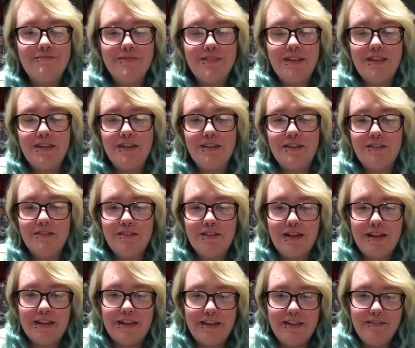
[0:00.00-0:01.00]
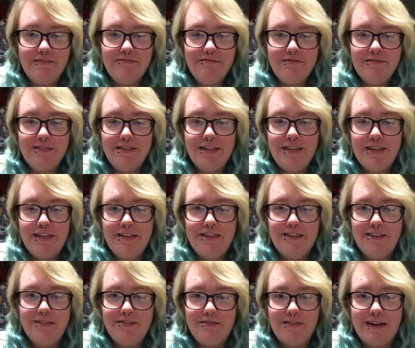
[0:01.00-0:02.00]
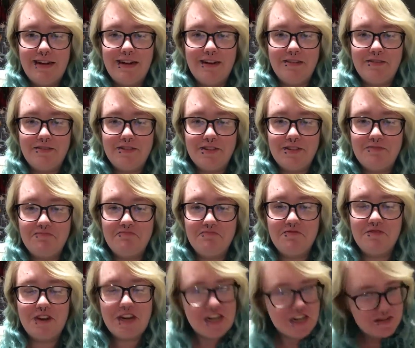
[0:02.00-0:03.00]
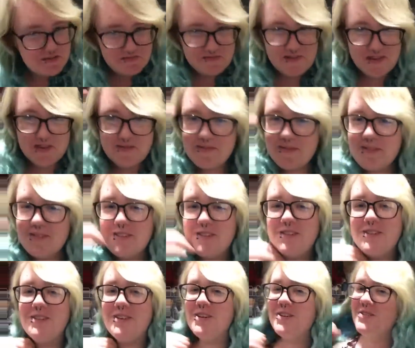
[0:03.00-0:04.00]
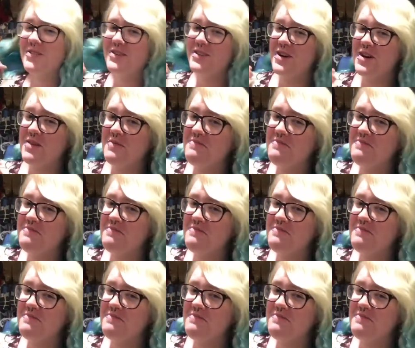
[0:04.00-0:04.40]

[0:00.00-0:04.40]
And hello, Cleo. Wow, just random people showing up.